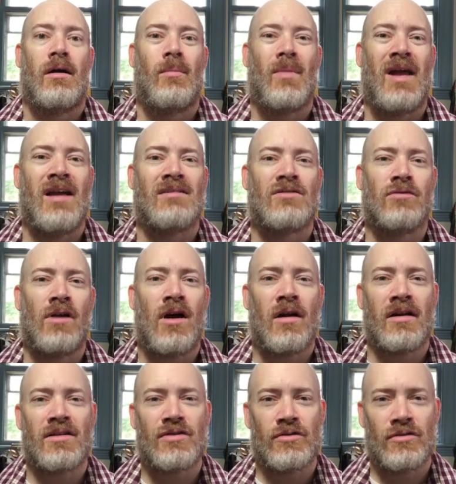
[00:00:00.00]
As long
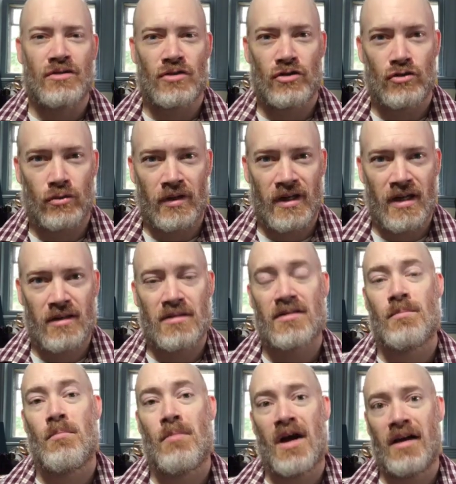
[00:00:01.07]
as you destroy it
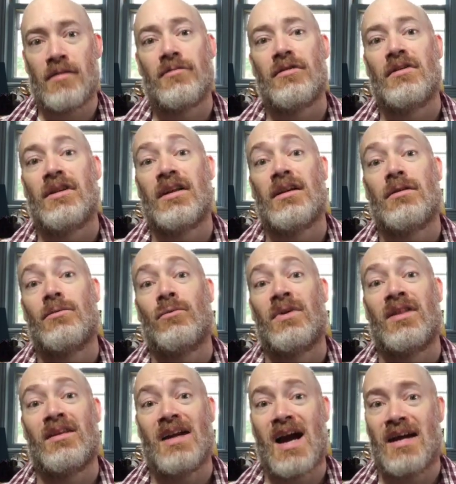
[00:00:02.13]
mindfully with
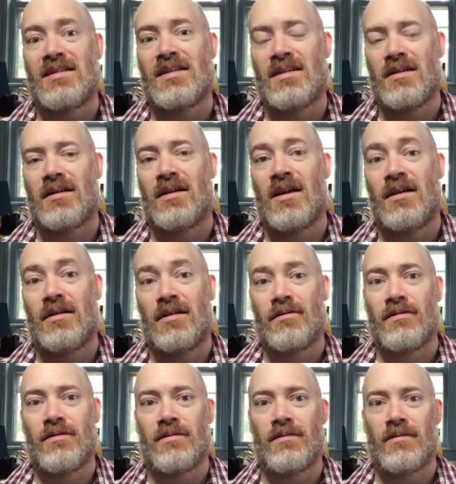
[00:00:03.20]
the idea
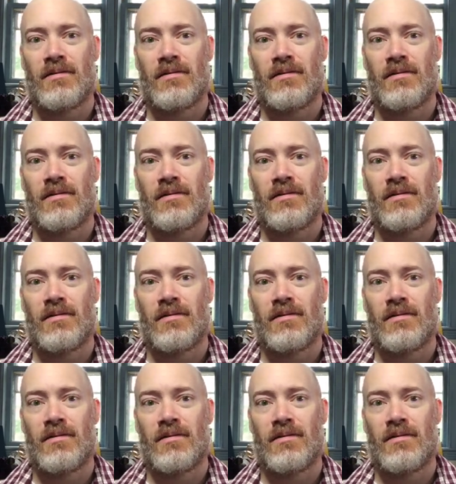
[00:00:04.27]
of